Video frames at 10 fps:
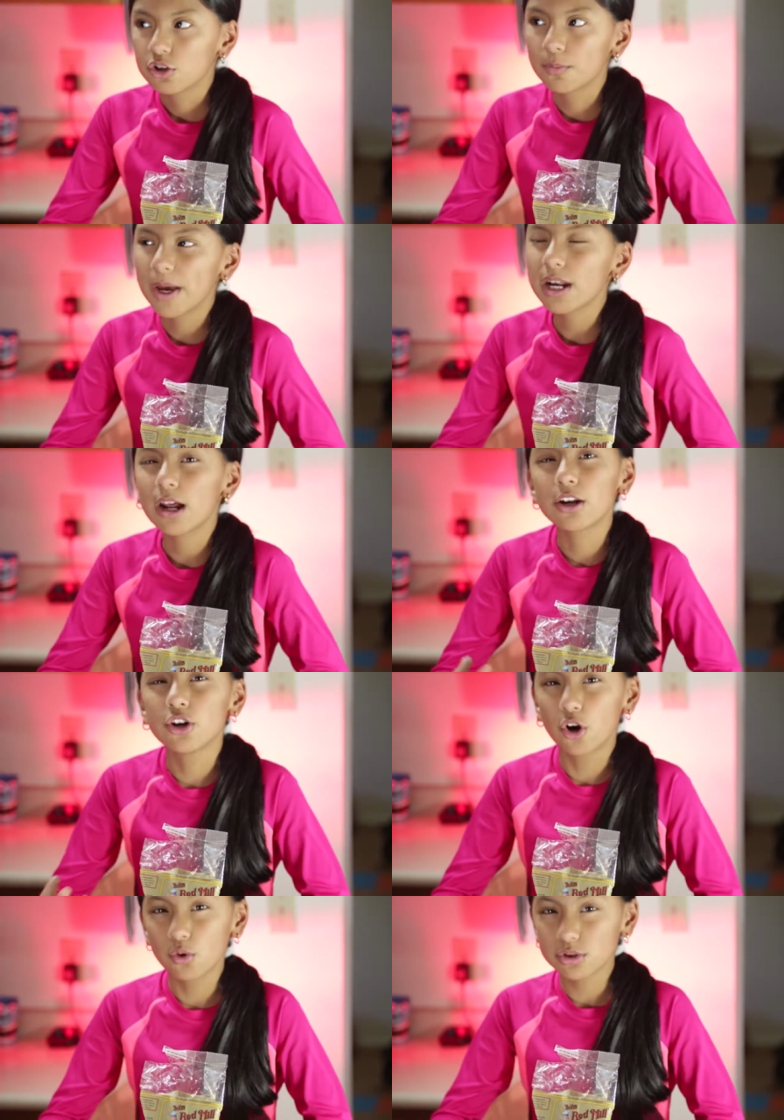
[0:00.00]
You may
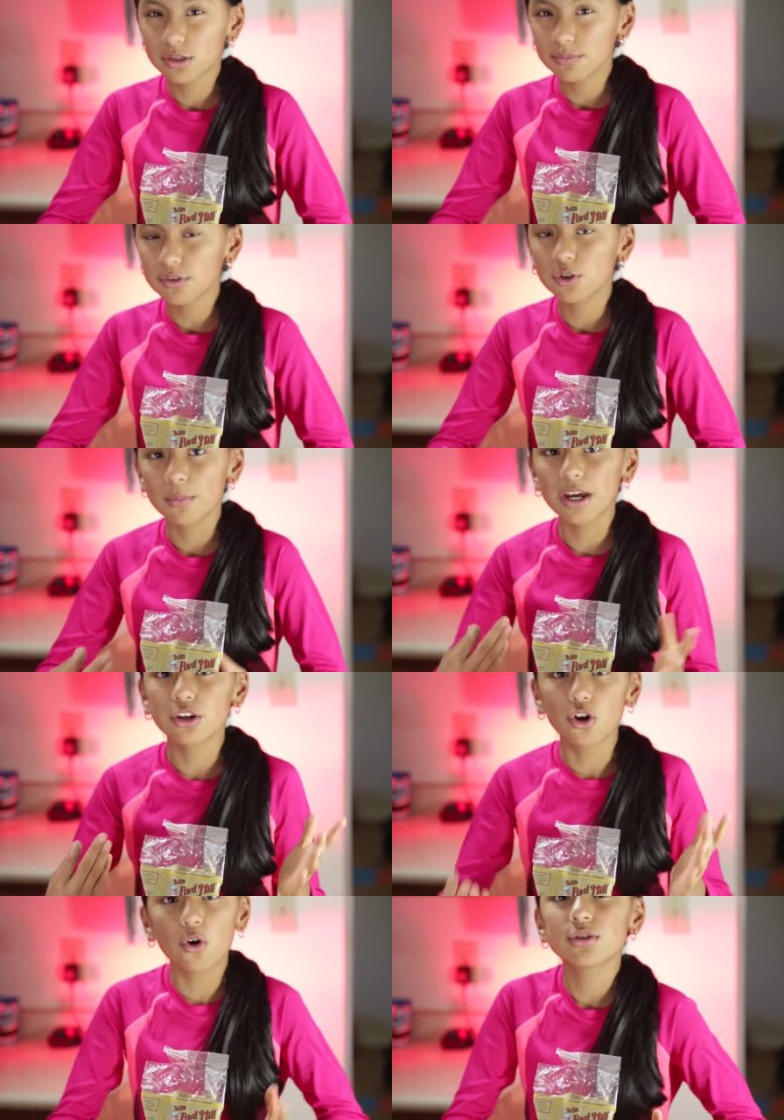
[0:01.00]
not know some, you
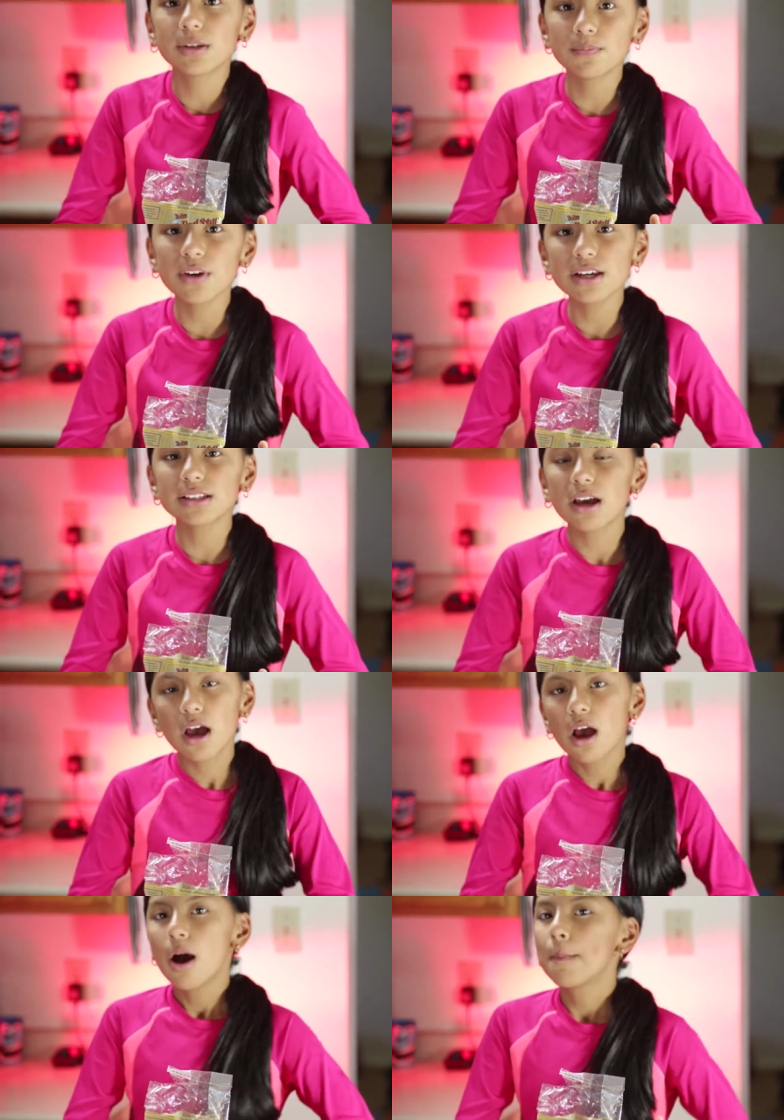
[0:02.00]
may know some things,
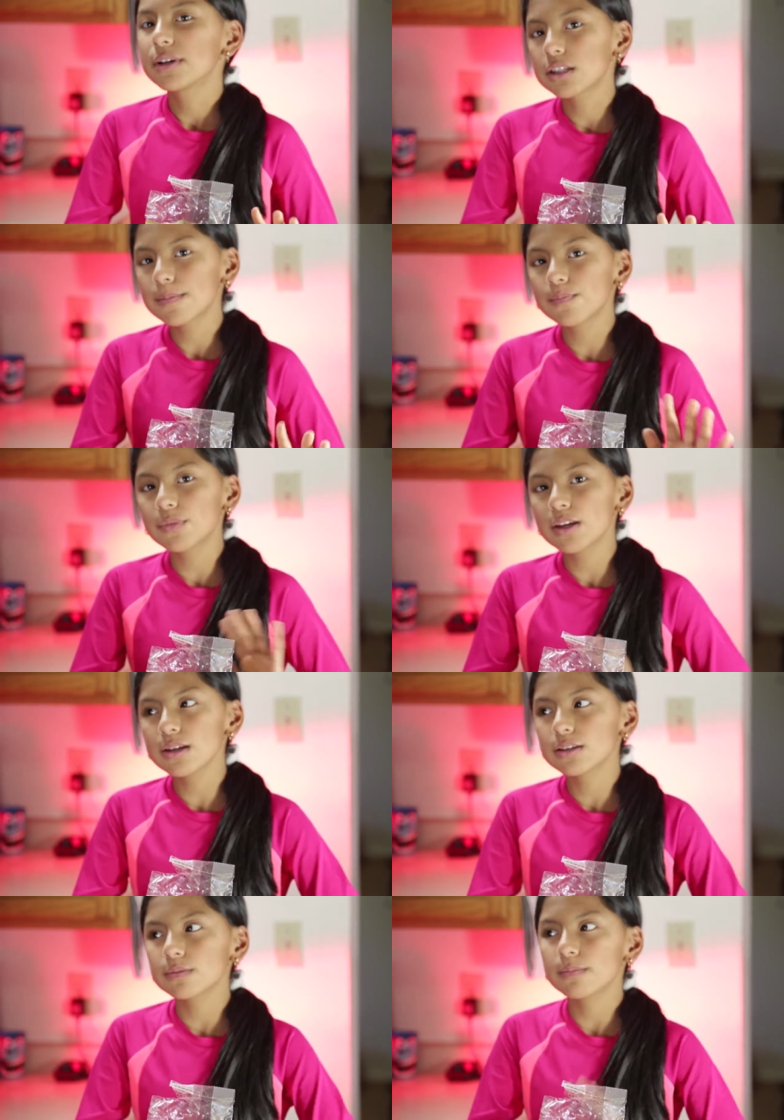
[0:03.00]
but some
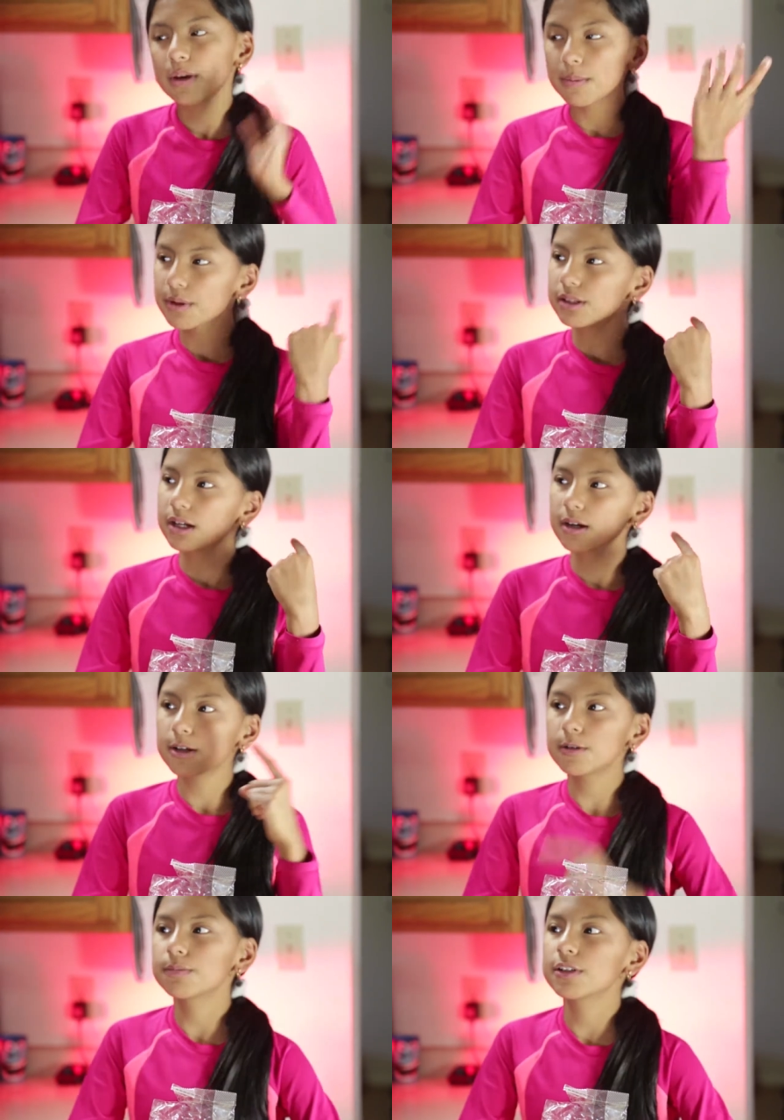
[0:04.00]
things, maybe
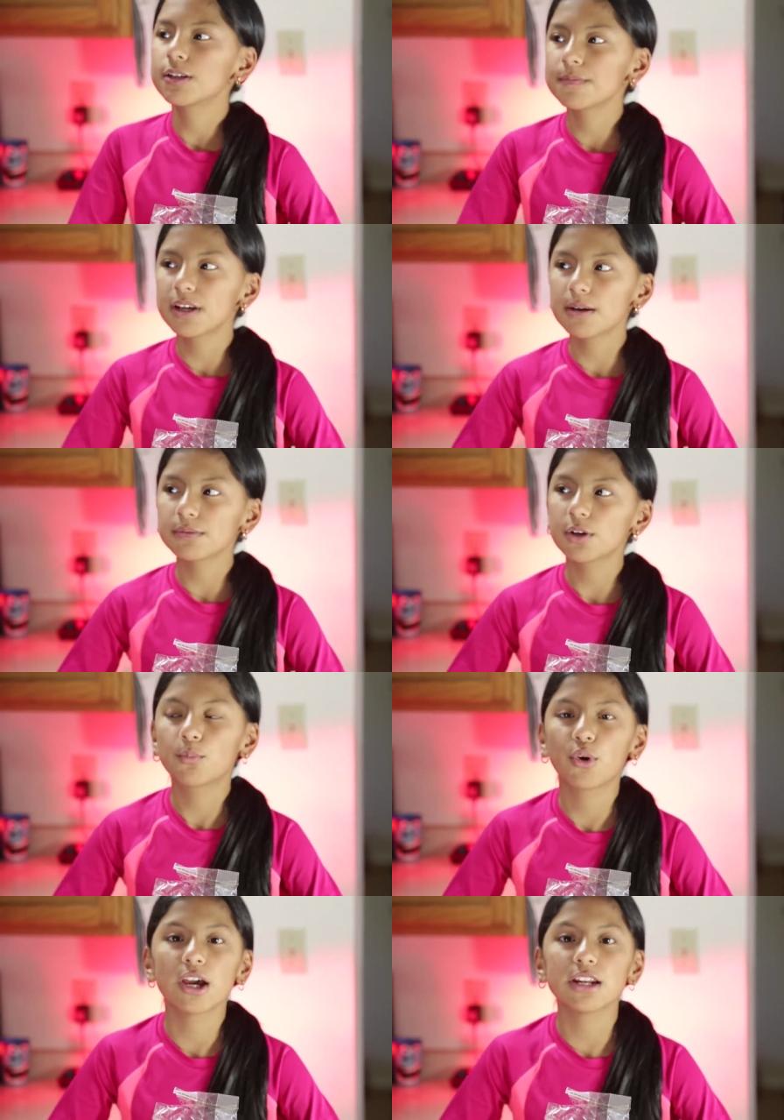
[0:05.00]
time, sometimes your
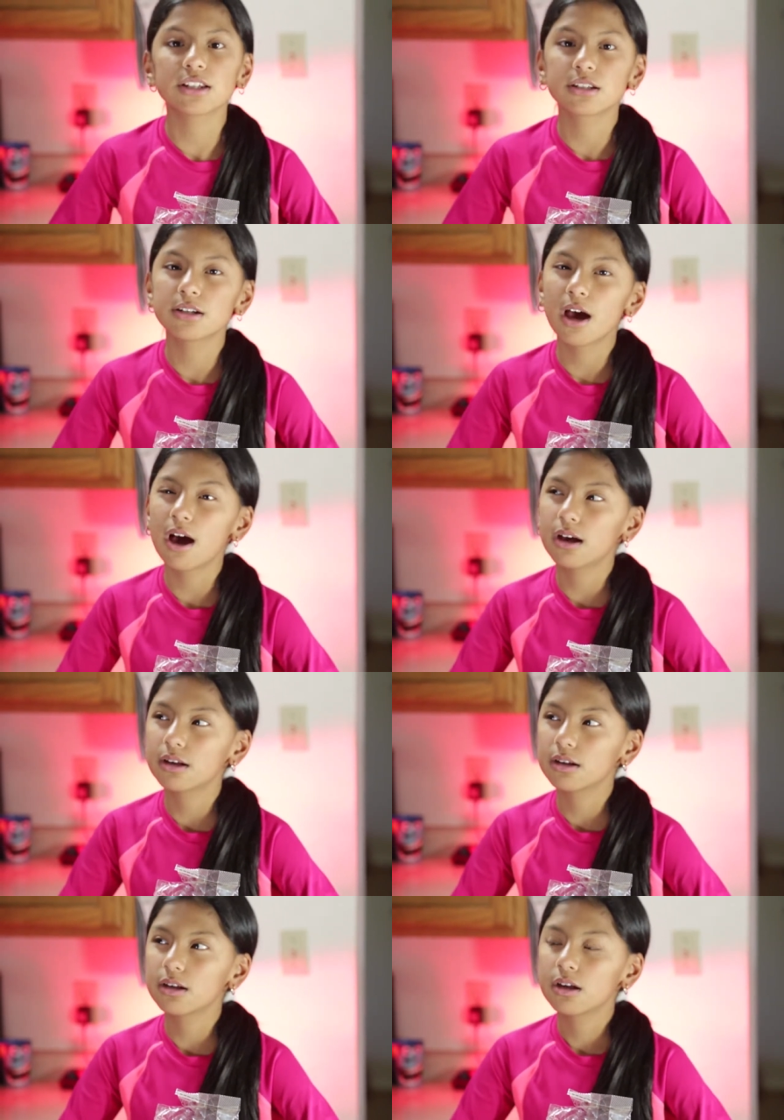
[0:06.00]
brain is not